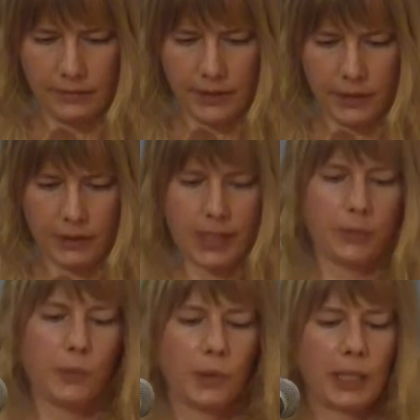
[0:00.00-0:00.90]
So this
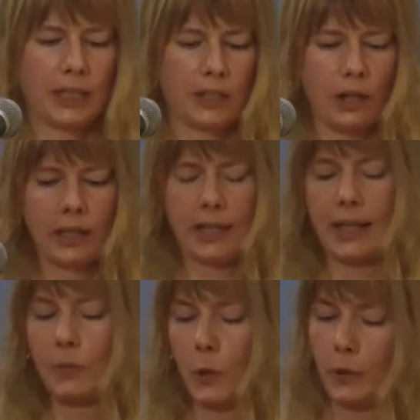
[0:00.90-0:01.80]
is the road in is not the
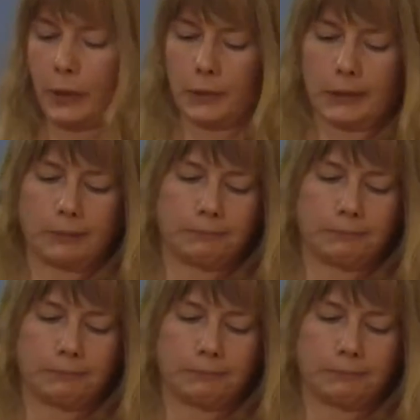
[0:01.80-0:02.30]
same road out.